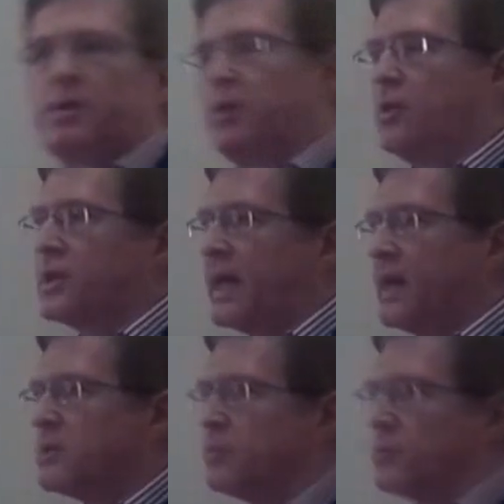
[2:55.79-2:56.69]
they're not
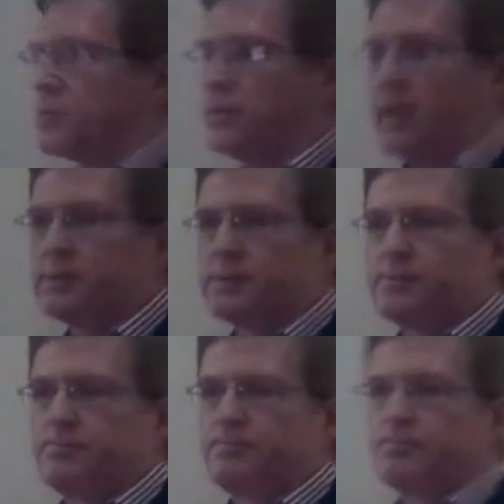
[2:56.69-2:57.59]
accountable to
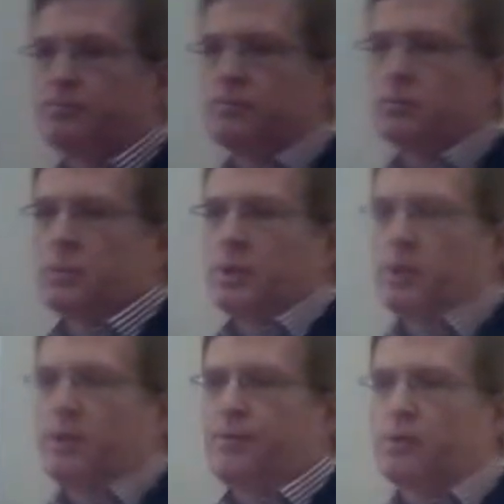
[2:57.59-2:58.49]
us.
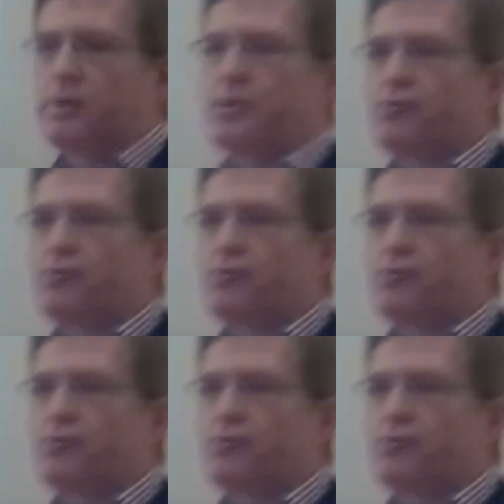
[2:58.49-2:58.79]
You know, if you look at